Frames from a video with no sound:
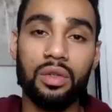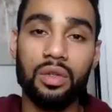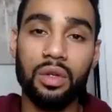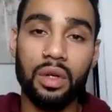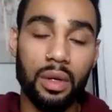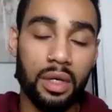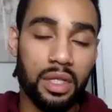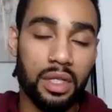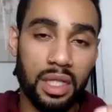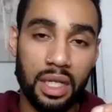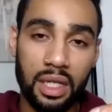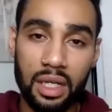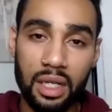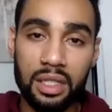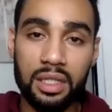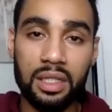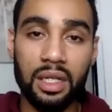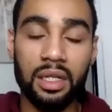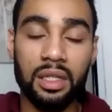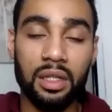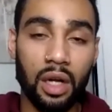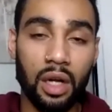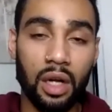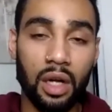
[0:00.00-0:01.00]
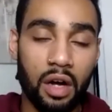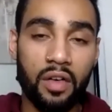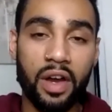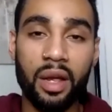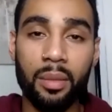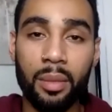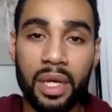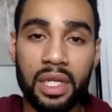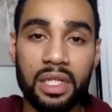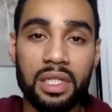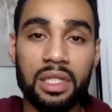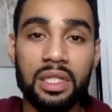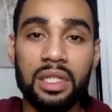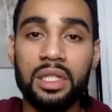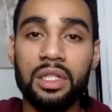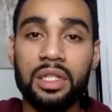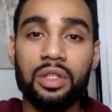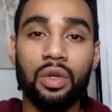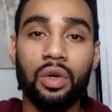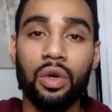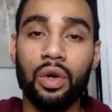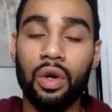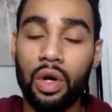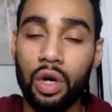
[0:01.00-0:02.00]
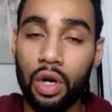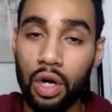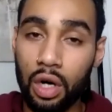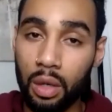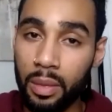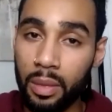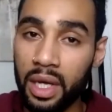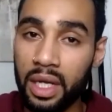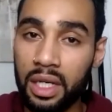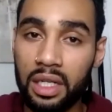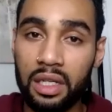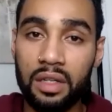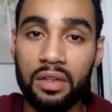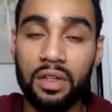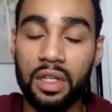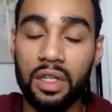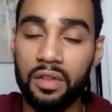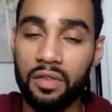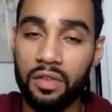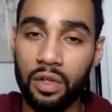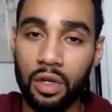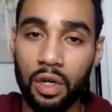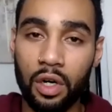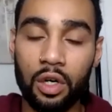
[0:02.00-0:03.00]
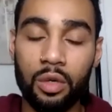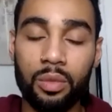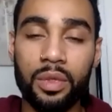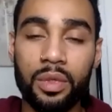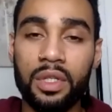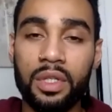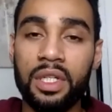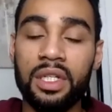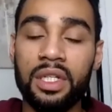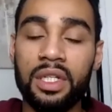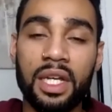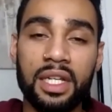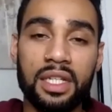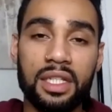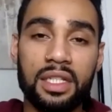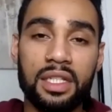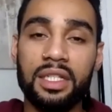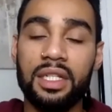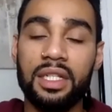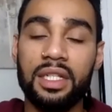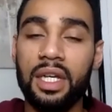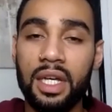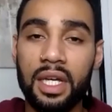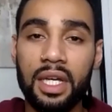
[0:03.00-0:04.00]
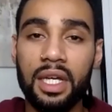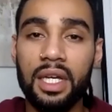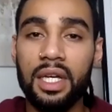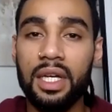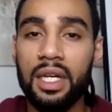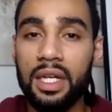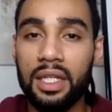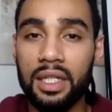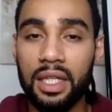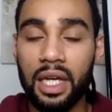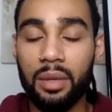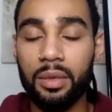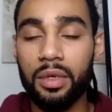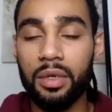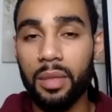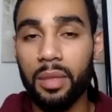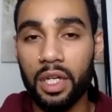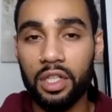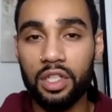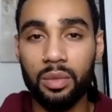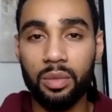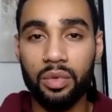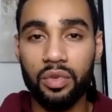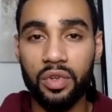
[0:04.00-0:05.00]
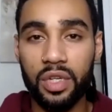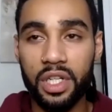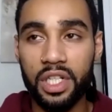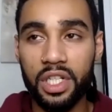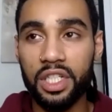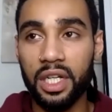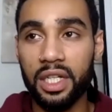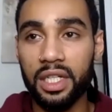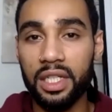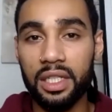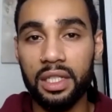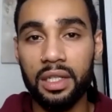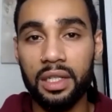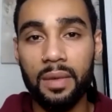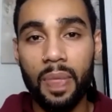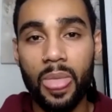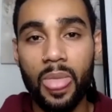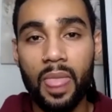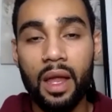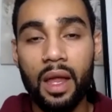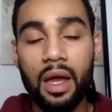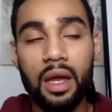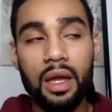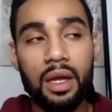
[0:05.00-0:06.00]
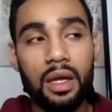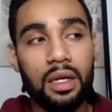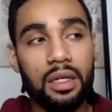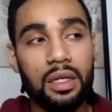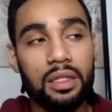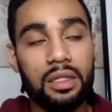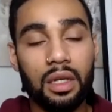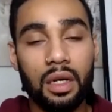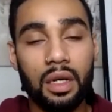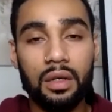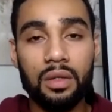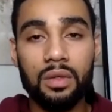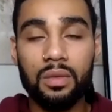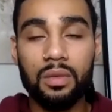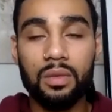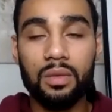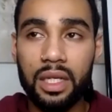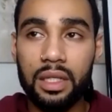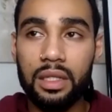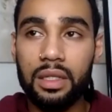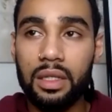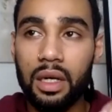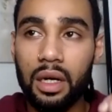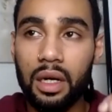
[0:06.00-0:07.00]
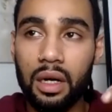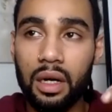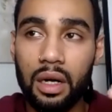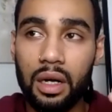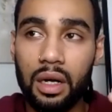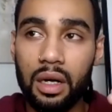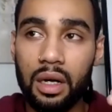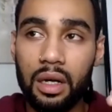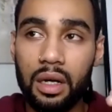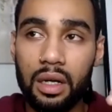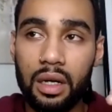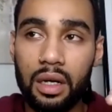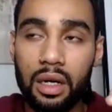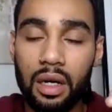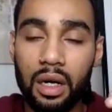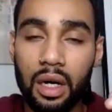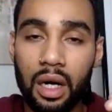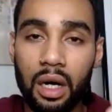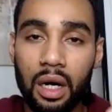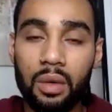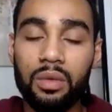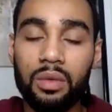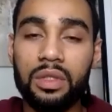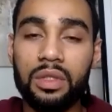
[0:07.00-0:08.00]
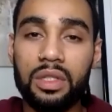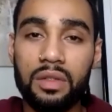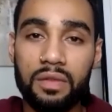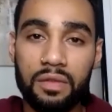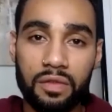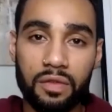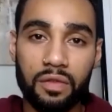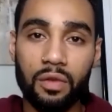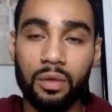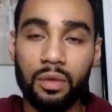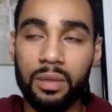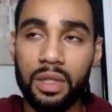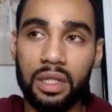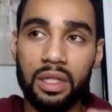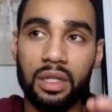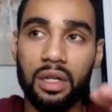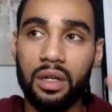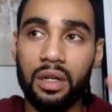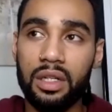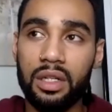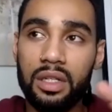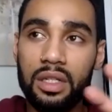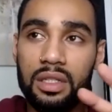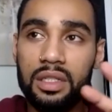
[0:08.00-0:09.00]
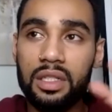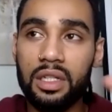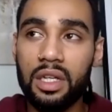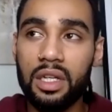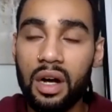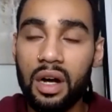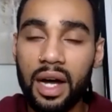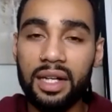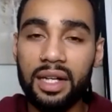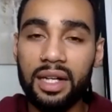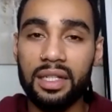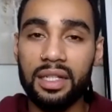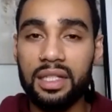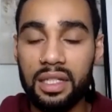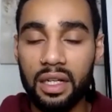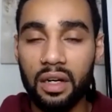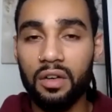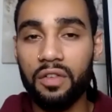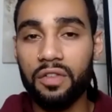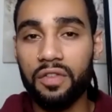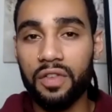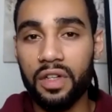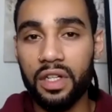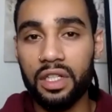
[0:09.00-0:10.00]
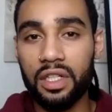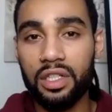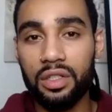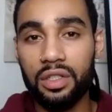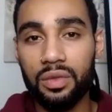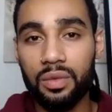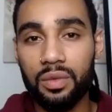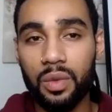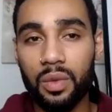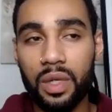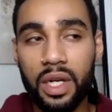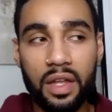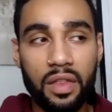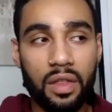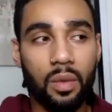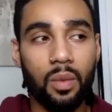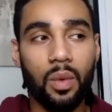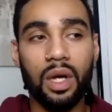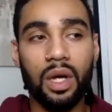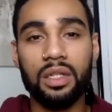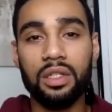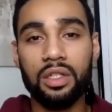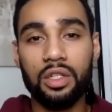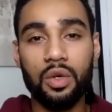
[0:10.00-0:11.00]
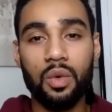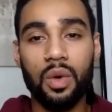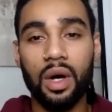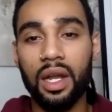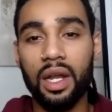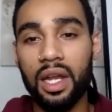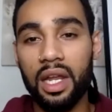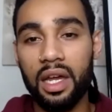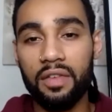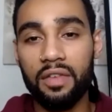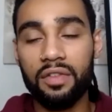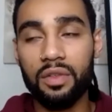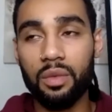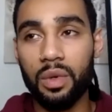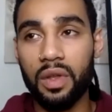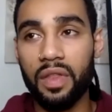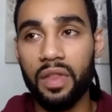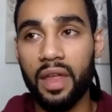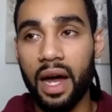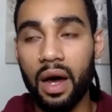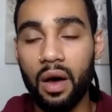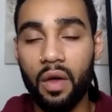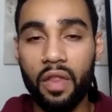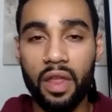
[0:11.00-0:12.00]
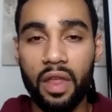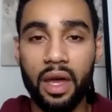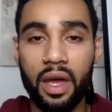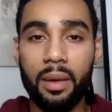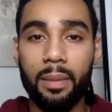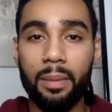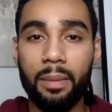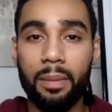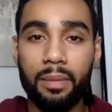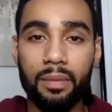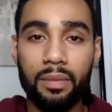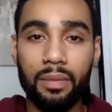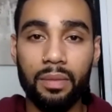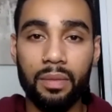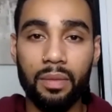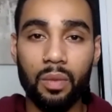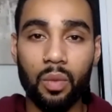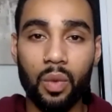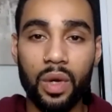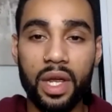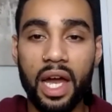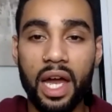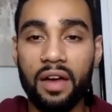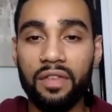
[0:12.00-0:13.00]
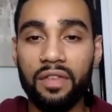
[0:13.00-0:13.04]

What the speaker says: send us a direct message or comment if you're open, and that'd be much appreciated. So when I was informed that, it's kind of selfish, we're the ones who are left without them. We have